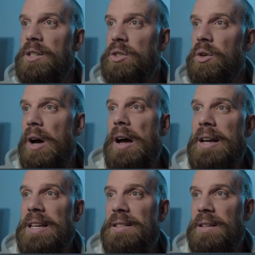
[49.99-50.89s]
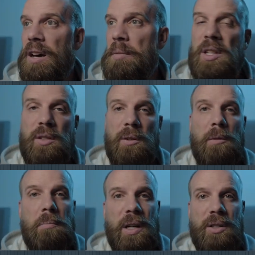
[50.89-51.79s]
So I need to come into
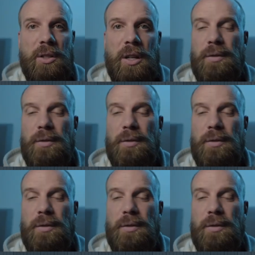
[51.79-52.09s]
the mixer.